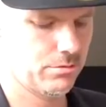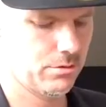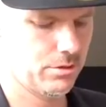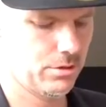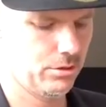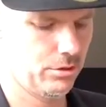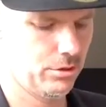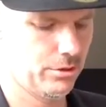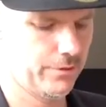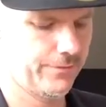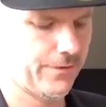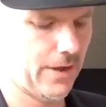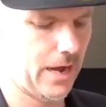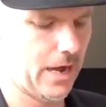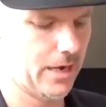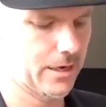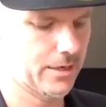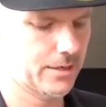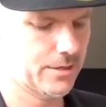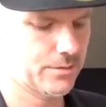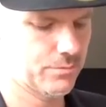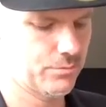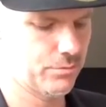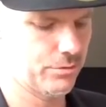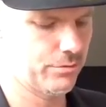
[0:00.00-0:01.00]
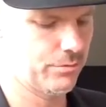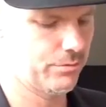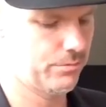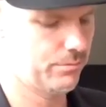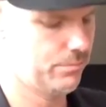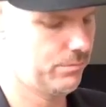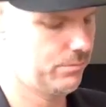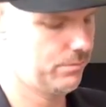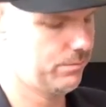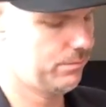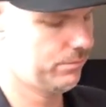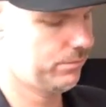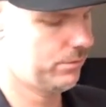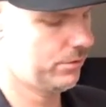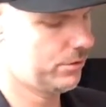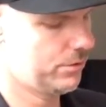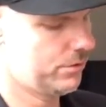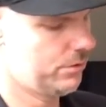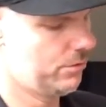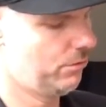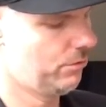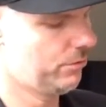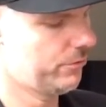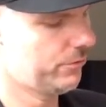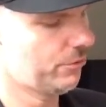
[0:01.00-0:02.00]
lot of artists were
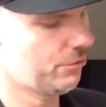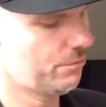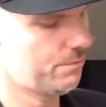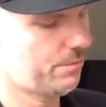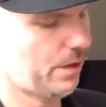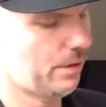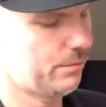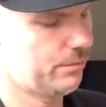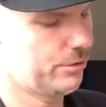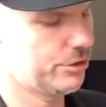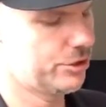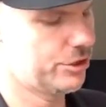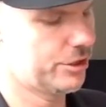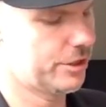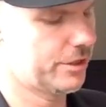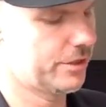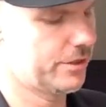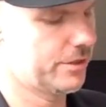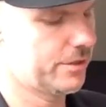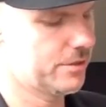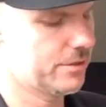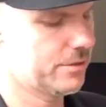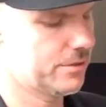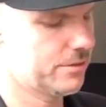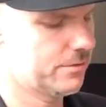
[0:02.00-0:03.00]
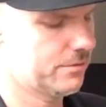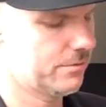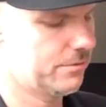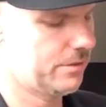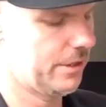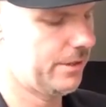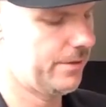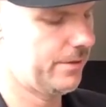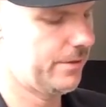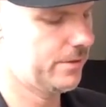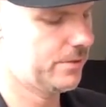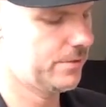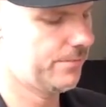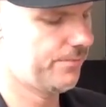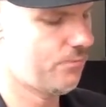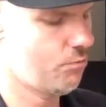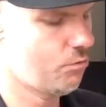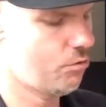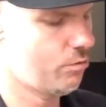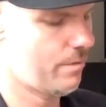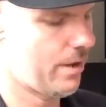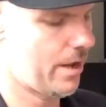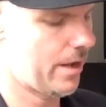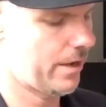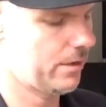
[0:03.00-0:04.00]
also publishing in this
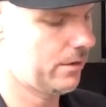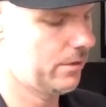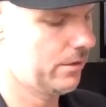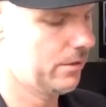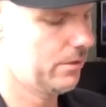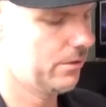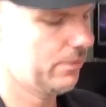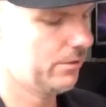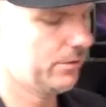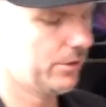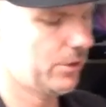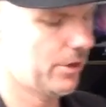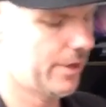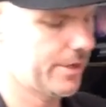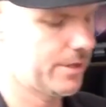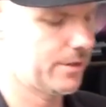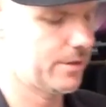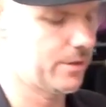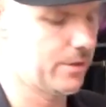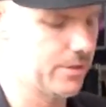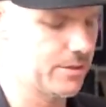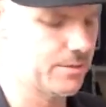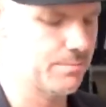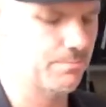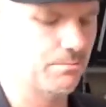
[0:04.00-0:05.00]
format. The idea that it's